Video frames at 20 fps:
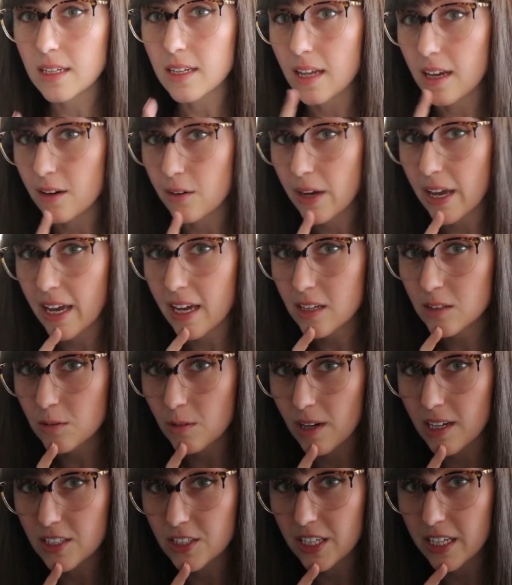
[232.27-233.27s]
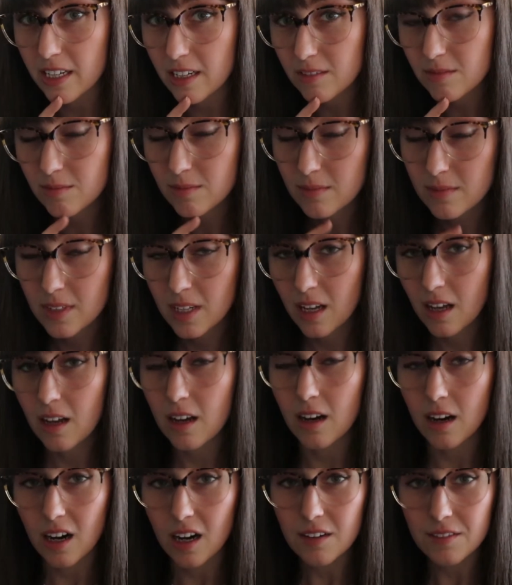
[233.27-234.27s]
Now, hand washing,
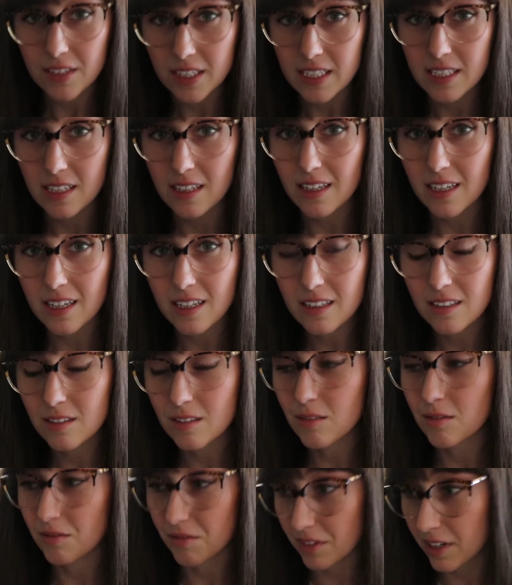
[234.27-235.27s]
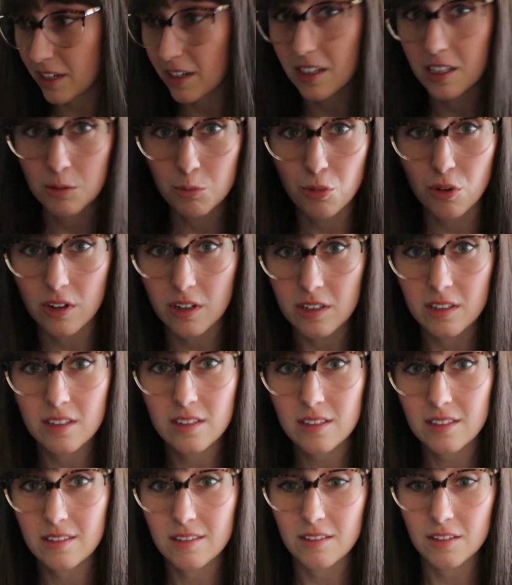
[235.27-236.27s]
obviously very
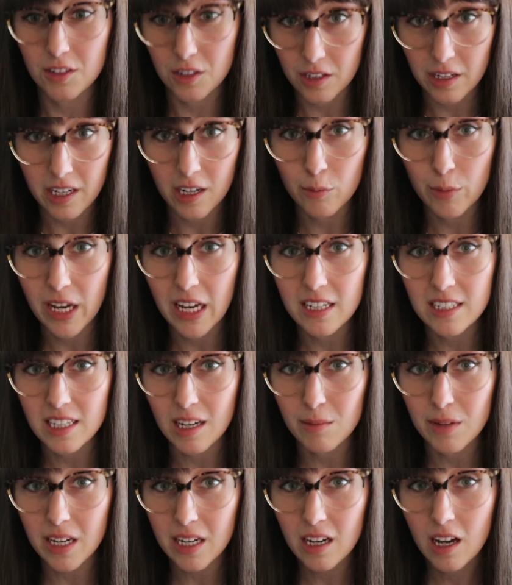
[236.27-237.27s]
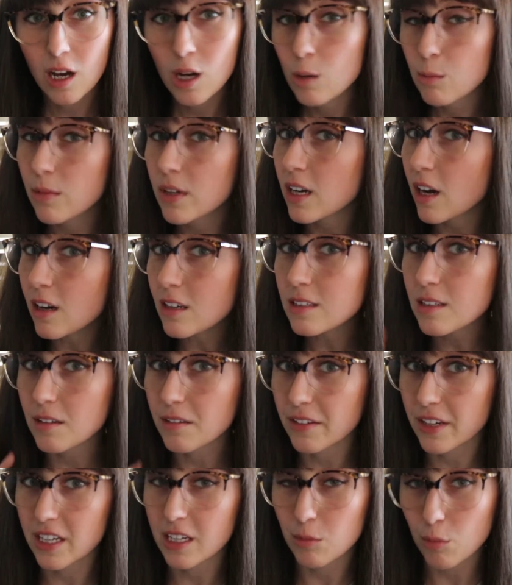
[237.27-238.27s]
important during a pandemic, but also
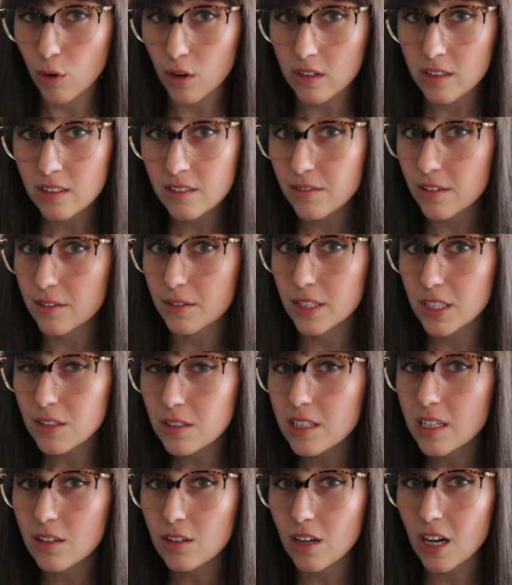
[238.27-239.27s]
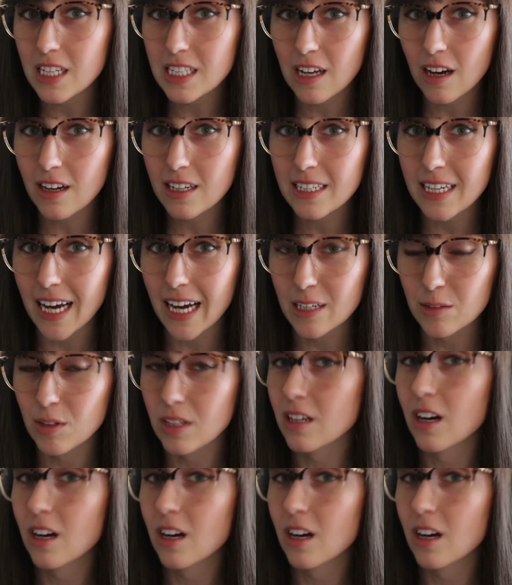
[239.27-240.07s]
very important for reducing cross-contact with